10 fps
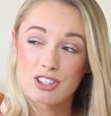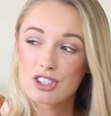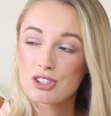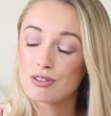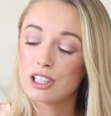it's
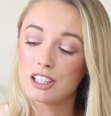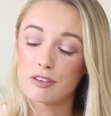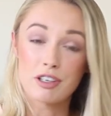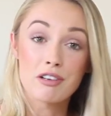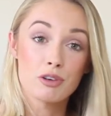just really
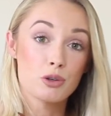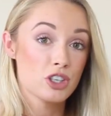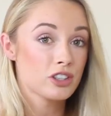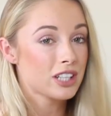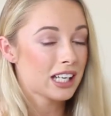lovely if you're
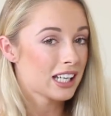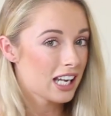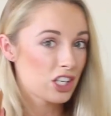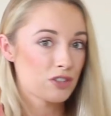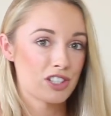just getting a
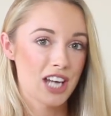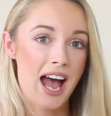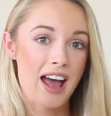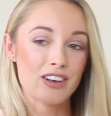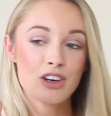hint of a
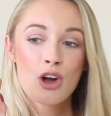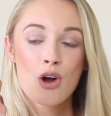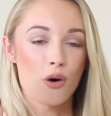tan